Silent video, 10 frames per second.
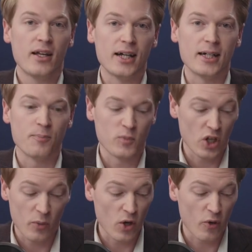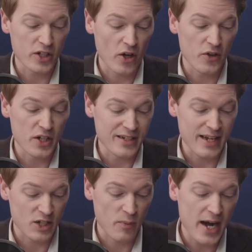We already know that in
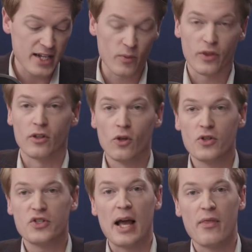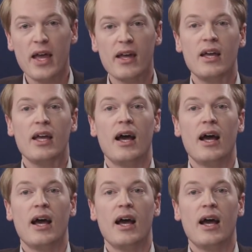Tasmania, with the laws down there,